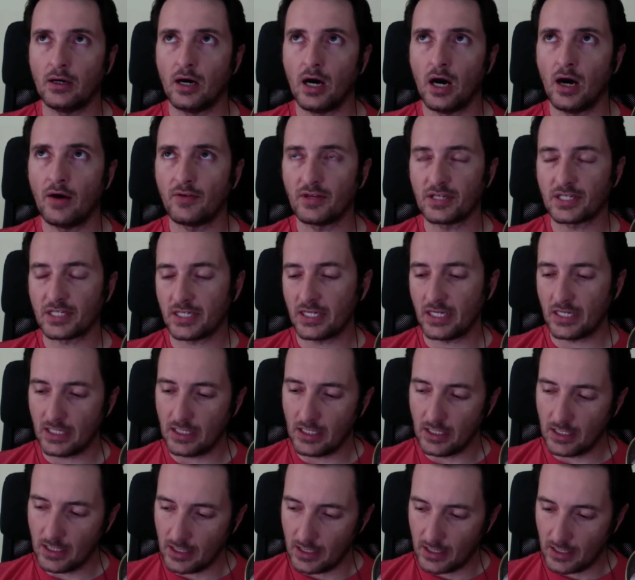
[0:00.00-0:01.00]
Obviously,
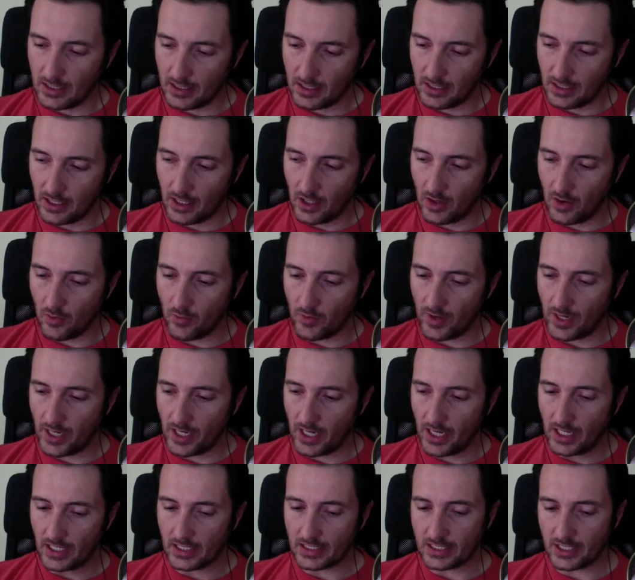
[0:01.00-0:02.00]

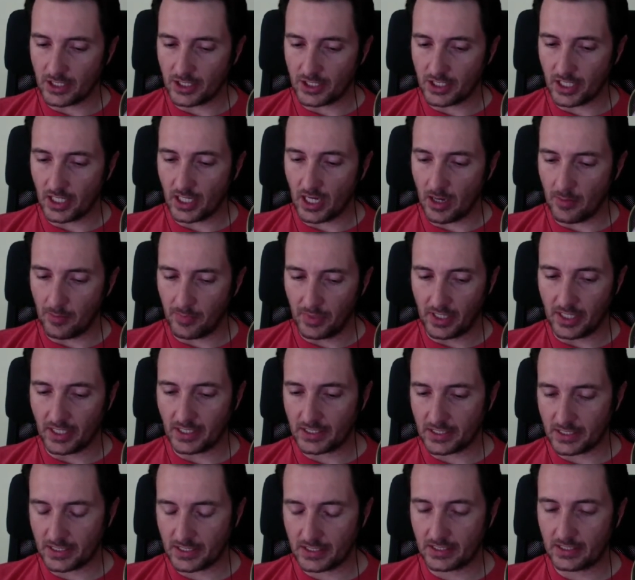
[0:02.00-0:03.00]
rigging is such a
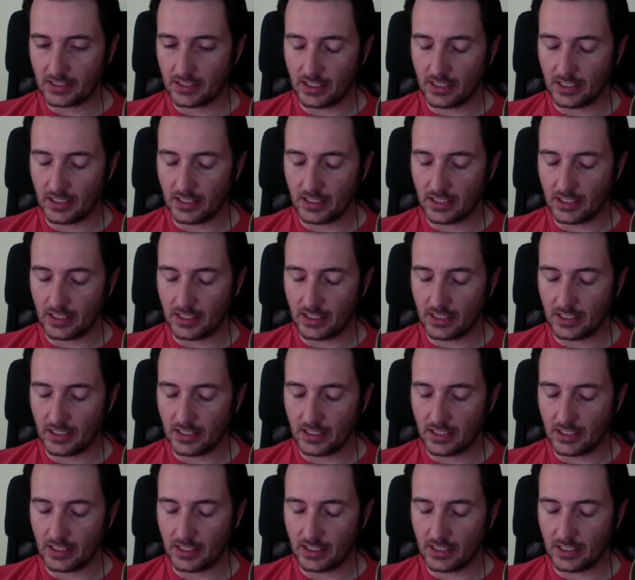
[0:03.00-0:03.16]
complex.